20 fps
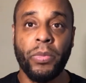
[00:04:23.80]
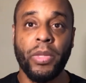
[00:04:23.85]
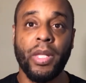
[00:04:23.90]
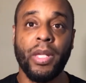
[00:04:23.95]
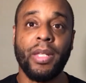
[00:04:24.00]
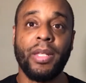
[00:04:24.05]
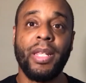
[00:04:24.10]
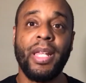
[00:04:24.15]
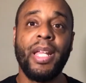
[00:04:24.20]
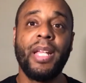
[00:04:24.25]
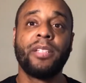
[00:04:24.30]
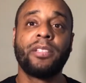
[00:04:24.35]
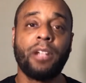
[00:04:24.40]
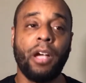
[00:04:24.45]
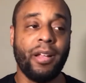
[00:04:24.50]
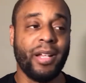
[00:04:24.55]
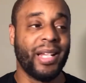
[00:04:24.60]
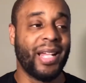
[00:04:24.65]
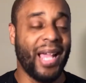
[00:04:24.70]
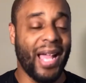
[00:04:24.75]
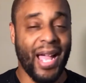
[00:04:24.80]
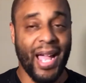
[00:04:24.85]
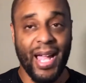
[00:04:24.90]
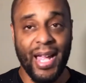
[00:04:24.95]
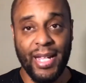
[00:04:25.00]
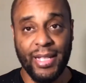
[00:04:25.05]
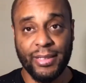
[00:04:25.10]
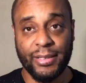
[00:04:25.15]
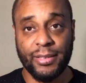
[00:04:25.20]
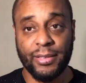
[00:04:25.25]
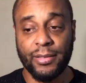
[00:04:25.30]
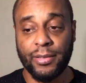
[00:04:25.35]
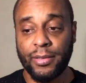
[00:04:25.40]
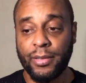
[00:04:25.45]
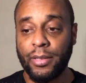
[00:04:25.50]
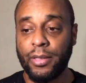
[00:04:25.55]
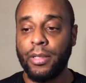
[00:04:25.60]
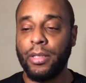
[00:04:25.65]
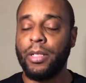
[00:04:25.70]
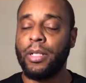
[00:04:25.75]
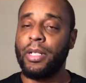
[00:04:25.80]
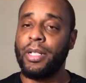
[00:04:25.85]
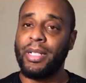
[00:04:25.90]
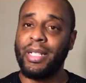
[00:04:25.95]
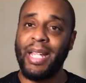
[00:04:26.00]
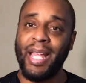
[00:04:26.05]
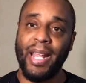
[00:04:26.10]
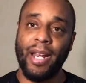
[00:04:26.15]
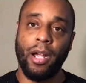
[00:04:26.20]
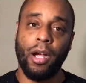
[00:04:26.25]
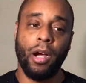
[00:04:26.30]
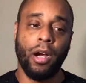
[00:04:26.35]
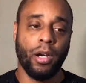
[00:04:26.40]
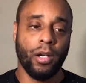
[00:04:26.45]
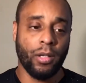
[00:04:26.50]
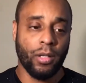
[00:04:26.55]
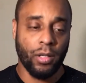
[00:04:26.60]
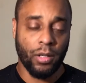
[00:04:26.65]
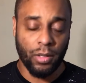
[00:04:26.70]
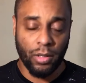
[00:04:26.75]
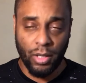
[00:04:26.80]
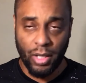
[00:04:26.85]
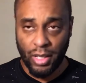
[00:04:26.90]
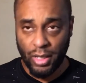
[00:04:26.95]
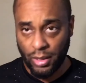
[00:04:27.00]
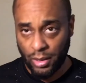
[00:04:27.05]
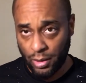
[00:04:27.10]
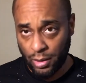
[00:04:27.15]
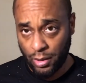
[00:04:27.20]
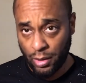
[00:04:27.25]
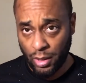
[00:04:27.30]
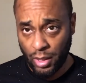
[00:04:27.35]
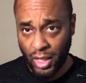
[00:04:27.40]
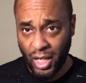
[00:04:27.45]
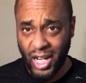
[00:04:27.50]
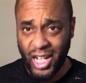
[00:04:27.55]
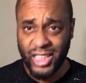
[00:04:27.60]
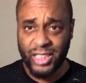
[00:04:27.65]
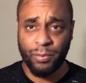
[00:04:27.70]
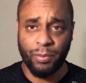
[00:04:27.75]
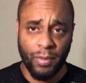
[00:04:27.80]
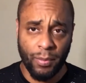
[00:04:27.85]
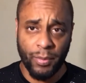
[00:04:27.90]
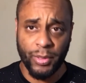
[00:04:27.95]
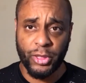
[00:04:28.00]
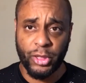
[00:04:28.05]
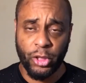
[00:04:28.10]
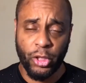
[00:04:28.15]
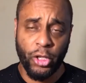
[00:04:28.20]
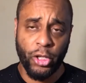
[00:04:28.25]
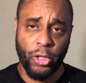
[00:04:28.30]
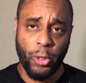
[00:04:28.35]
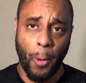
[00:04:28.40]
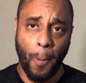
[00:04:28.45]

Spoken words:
These are the guys that are husband material.